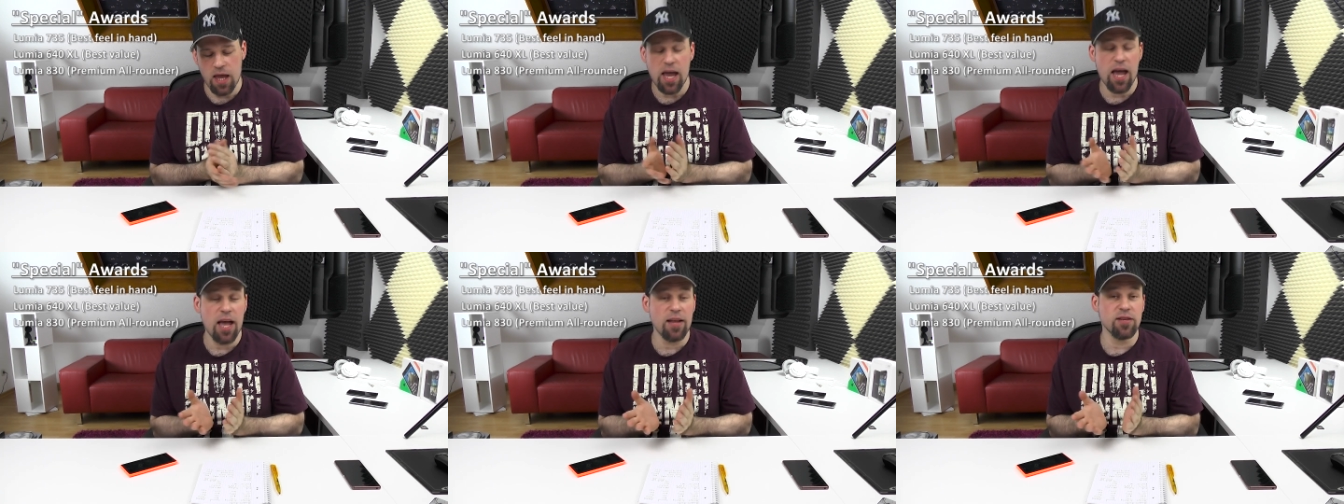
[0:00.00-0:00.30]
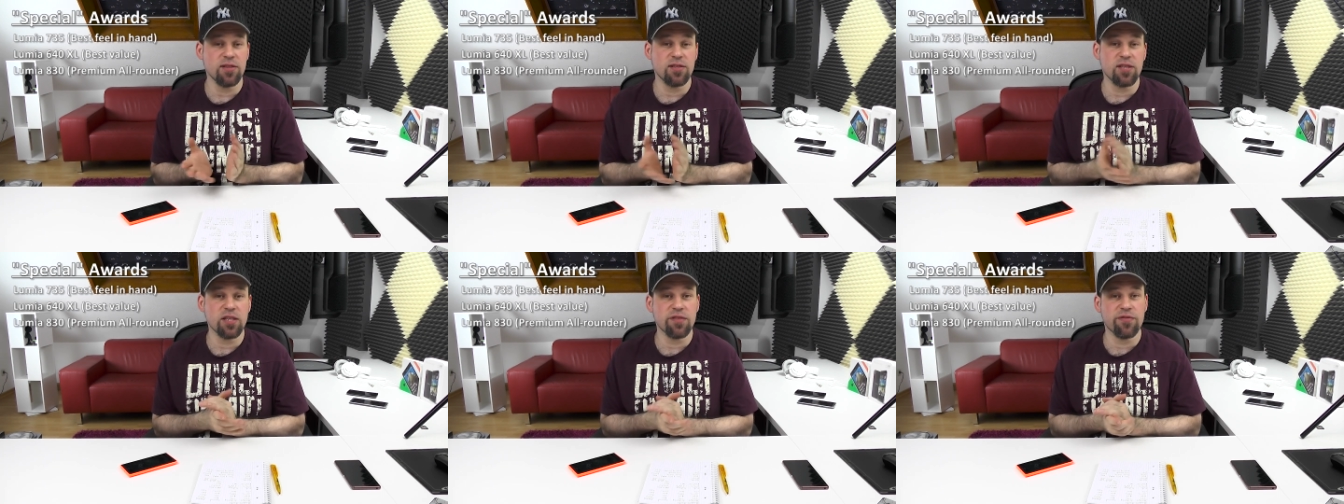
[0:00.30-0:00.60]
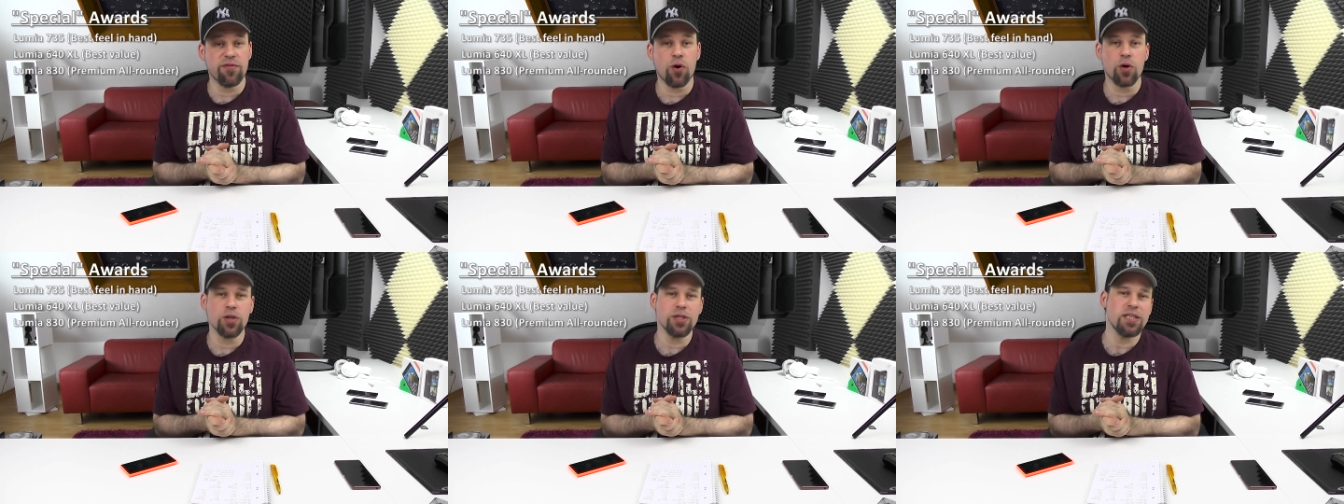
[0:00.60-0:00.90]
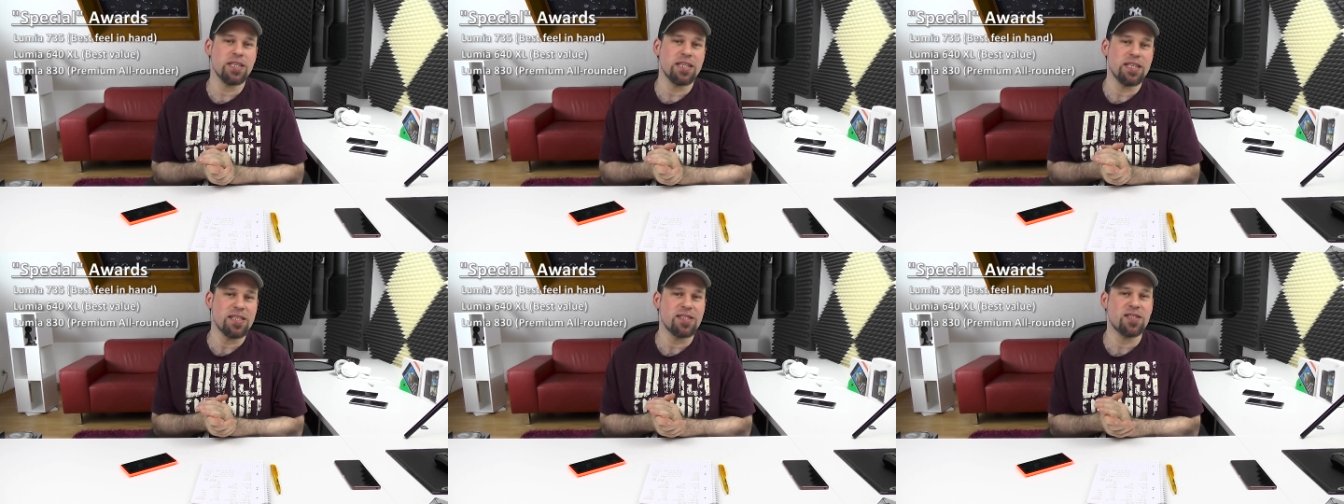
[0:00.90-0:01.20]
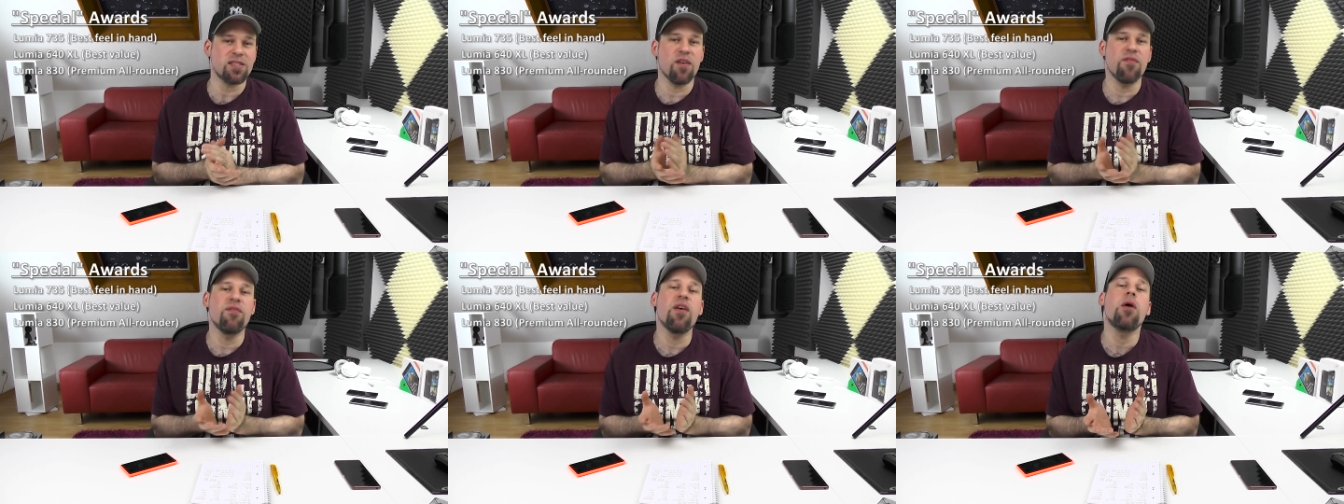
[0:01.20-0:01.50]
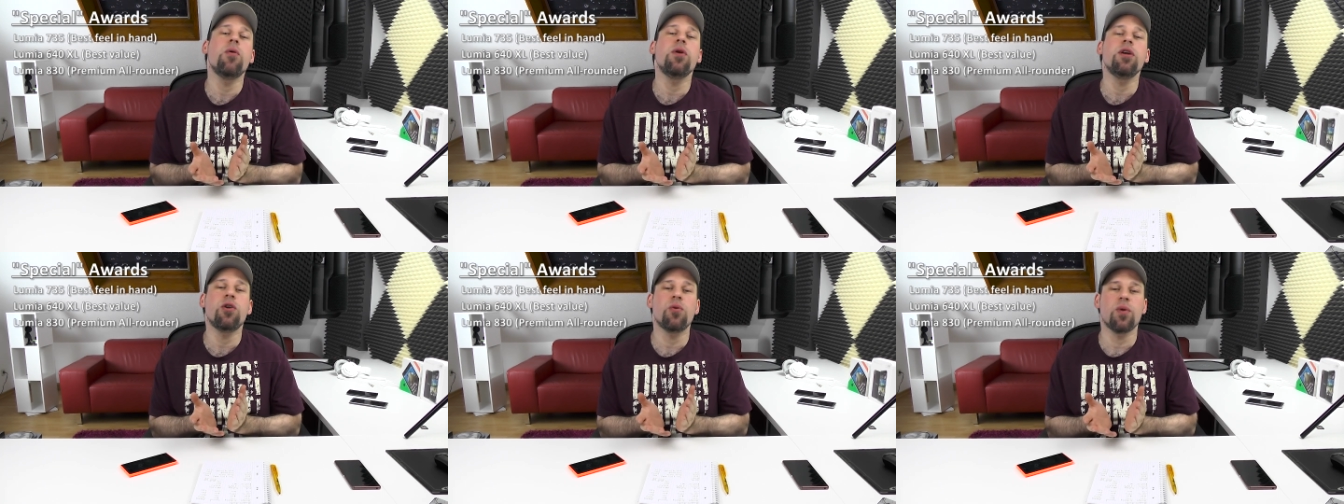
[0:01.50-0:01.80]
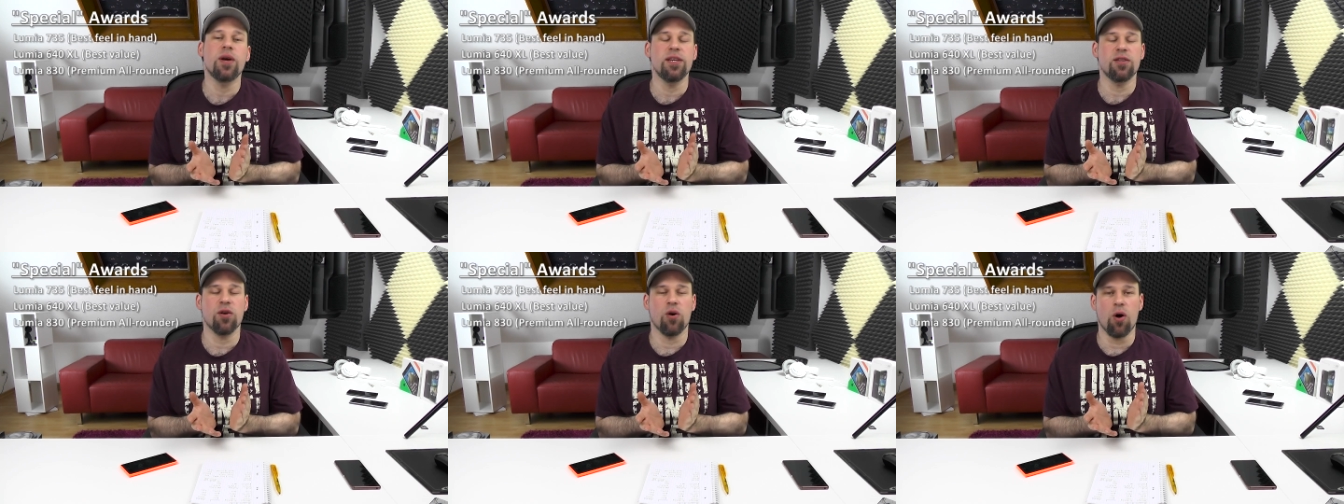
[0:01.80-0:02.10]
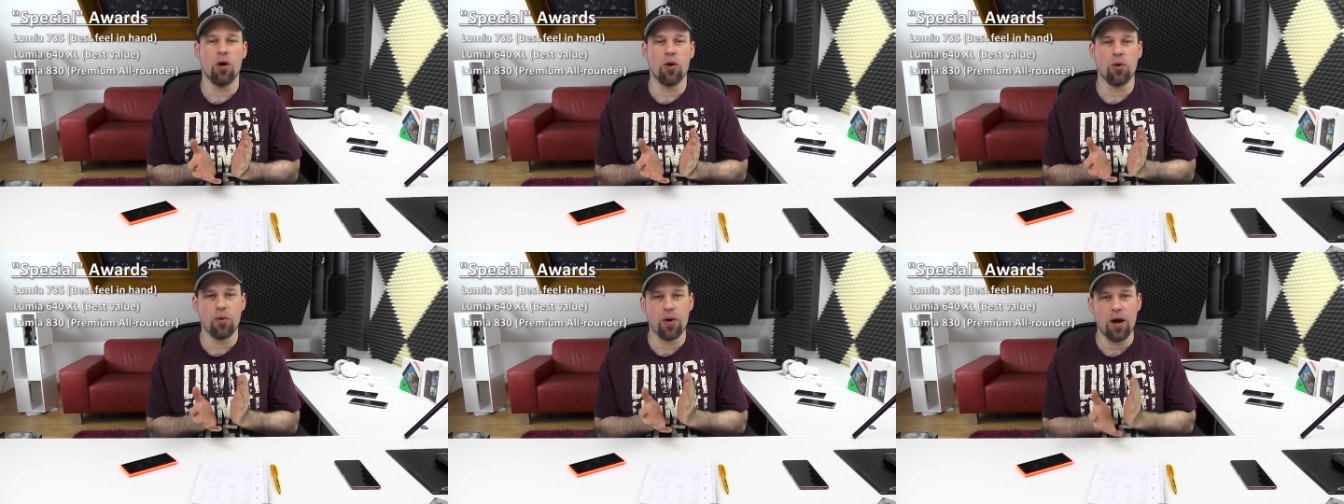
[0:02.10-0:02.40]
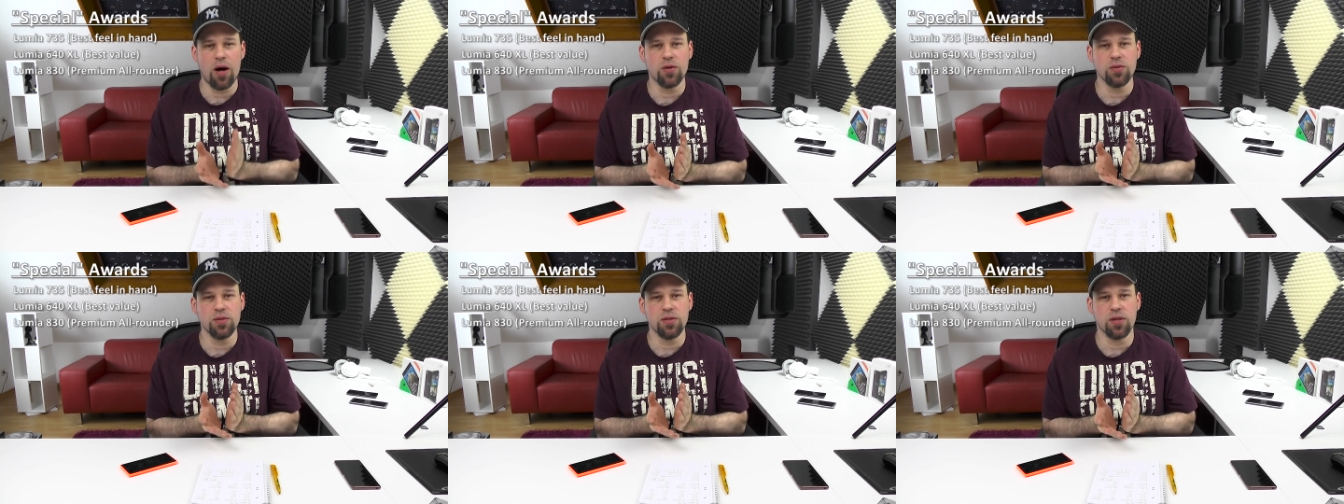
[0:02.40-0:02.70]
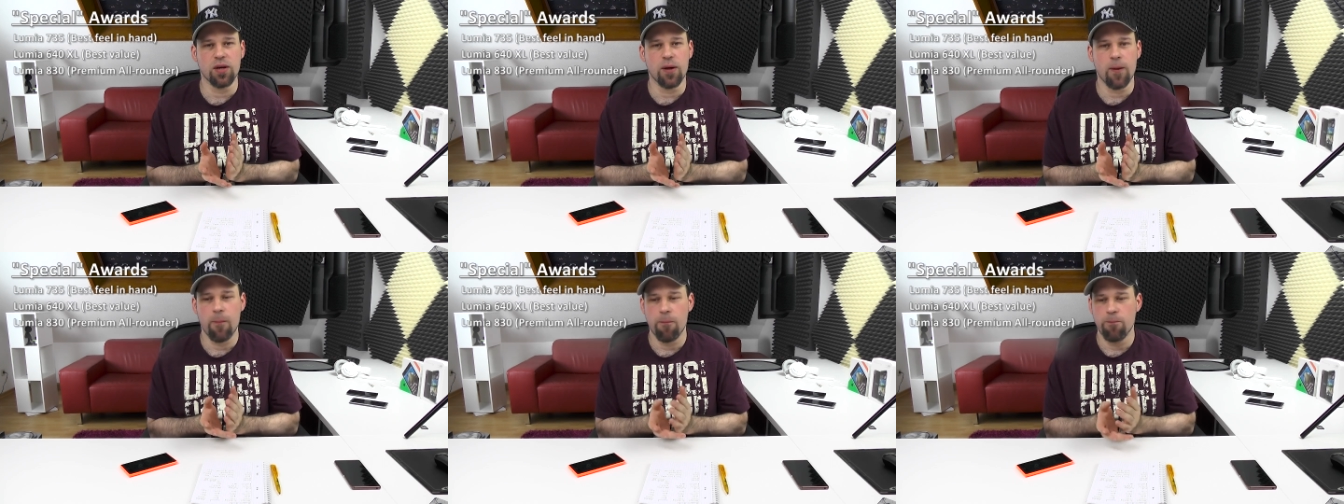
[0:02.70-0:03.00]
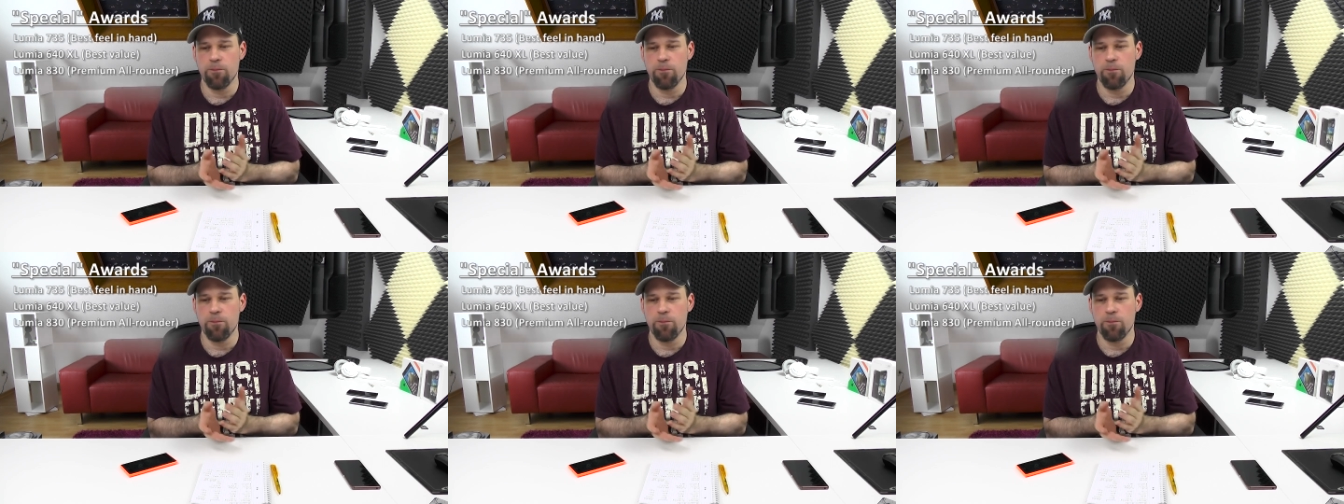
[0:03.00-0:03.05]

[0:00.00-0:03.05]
And the 640 is a very great all-rounder.